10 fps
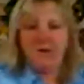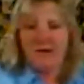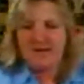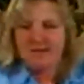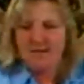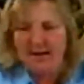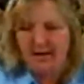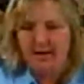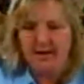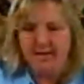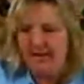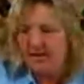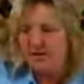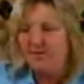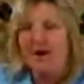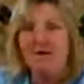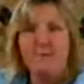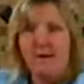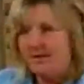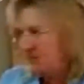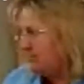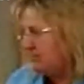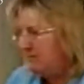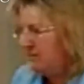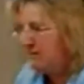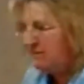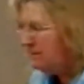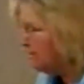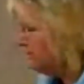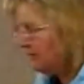get done in the next 5 minutes. And